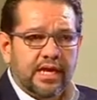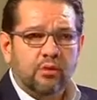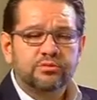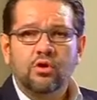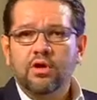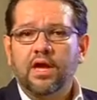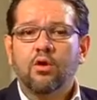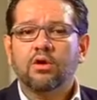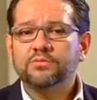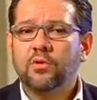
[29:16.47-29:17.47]

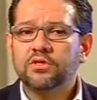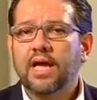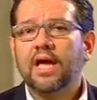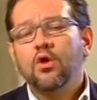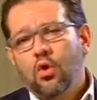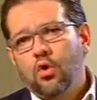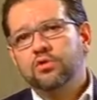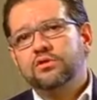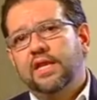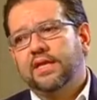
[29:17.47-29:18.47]
families.
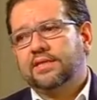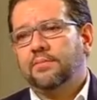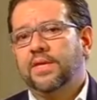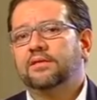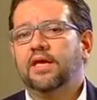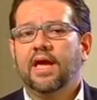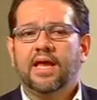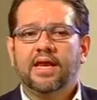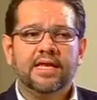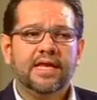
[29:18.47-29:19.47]
So we
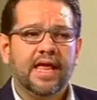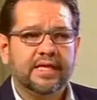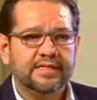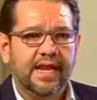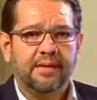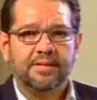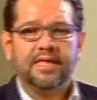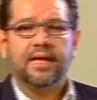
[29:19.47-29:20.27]
make these services available,